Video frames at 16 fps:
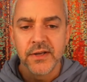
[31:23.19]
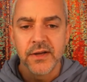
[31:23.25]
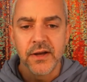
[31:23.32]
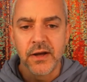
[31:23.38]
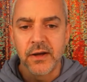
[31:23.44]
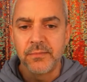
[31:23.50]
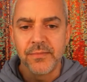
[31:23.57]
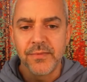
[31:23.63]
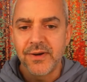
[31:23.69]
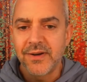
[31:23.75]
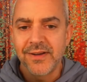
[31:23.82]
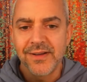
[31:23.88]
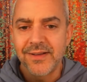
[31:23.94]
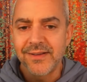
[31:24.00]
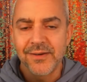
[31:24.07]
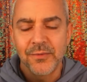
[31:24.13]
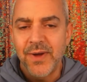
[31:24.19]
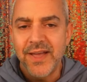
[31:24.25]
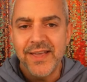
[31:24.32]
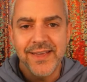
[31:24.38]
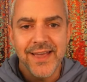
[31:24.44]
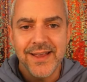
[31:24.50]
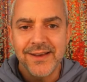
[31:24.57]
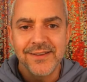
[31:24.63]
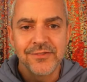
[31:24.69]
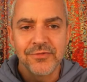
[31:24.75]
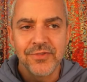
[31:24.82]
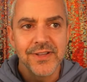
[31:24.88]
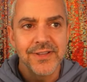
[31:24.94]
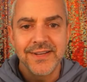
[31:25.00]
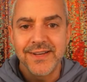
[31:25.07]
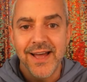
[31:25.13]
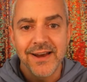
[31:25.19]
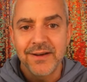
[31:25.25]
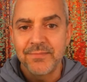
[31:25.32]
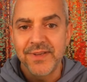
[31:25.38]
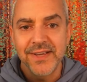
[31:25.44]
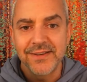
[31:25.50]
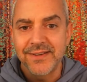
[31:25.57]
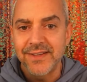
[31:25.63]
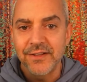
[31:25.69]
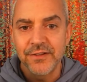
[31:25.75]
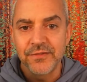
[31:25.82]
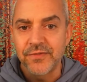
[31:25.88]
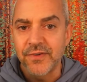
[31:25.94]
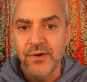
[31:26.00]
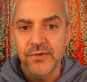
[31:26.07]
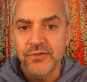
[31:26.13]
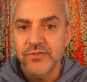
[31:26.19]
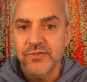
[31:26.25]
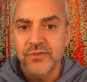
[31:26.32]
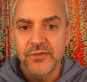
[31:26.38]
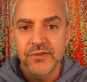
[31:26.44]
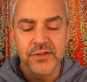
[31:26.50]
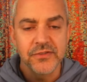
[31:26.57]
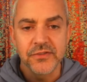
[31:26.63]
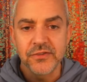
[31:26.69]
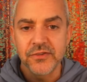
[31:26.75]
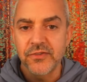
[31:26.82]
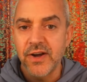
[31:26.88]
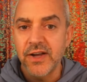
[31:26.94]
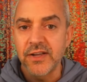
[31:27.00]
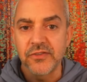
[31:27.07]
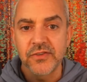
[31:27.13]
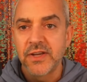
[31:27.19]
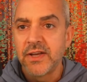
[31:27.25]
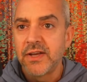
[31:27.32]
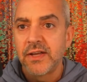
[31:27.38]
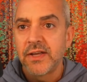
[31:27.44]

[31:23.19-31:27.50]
Weight gain is really not a big deal, folks. Jesus Christ.